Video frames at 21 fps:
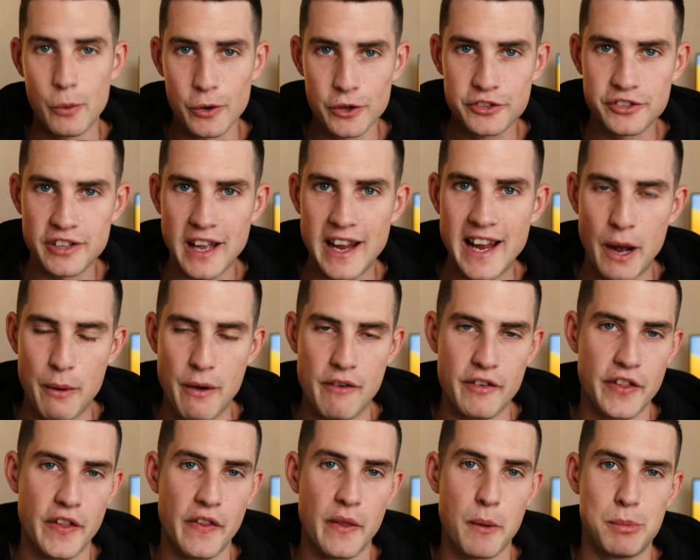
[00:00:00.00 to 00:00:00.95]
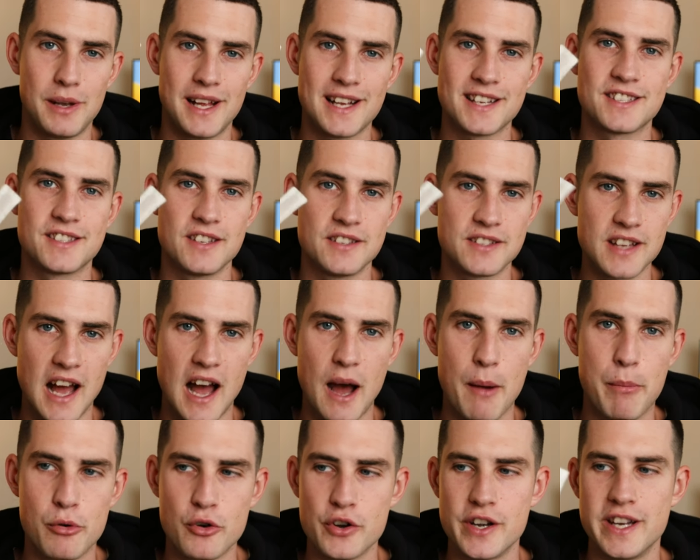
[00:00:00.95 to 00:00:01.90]
I will say, however, that the plasters
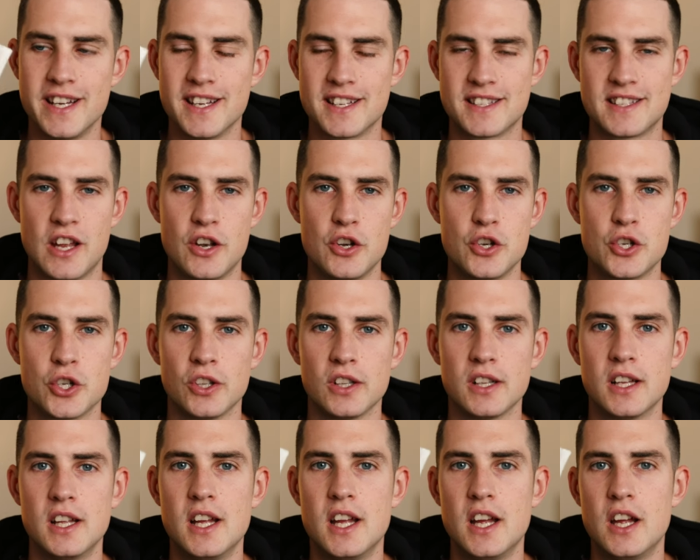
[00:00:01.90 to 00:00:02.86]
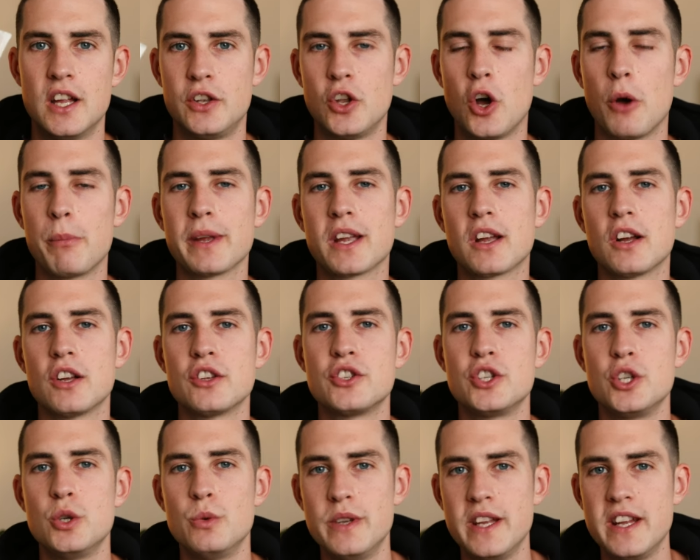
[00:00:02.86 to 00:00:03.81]
are pretty essential. Not
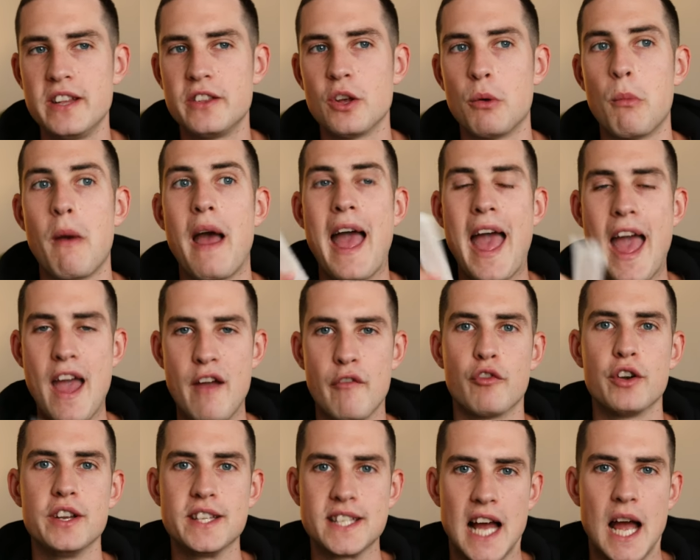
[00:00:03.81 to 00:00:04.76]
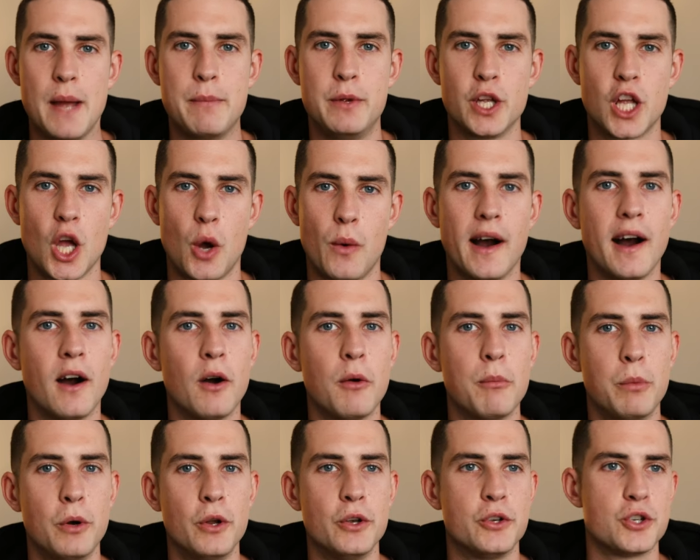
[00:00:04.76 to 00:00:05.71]
because you need them every time you go
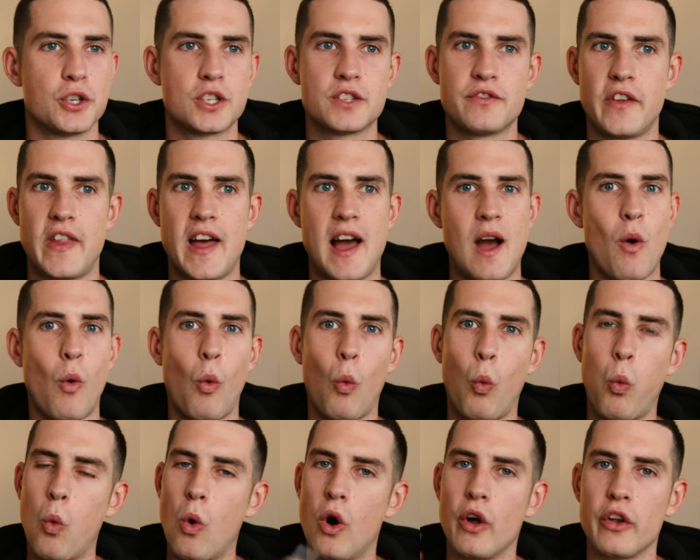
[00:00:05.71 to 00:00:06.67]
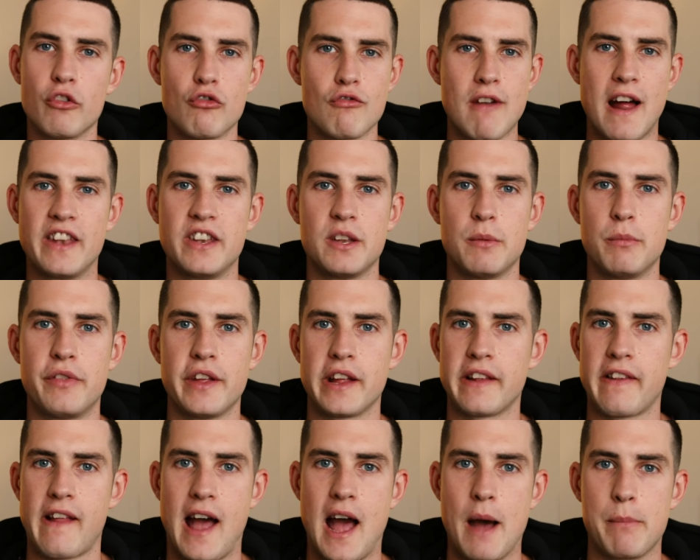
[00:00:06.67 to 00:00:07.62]
out, but just for that one random
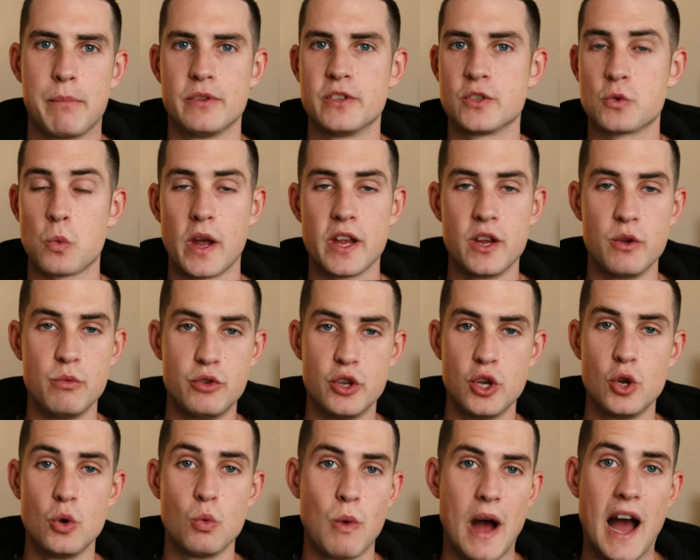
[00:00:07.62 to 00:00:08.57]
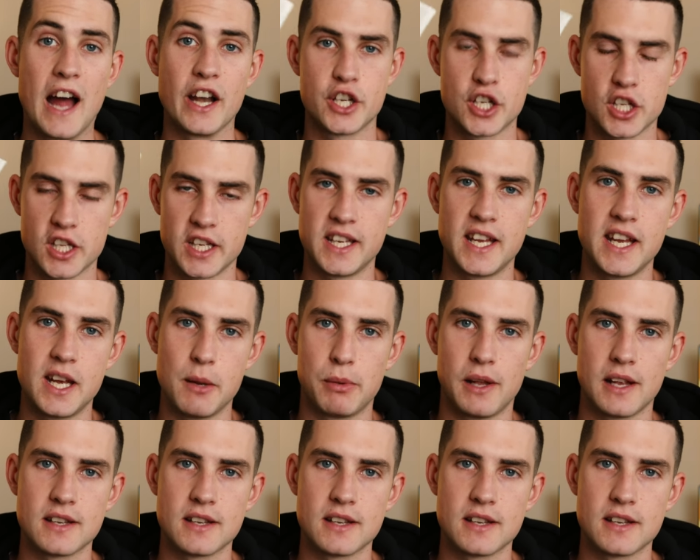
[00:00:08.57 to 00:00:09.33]
thing that happens where you do actually need a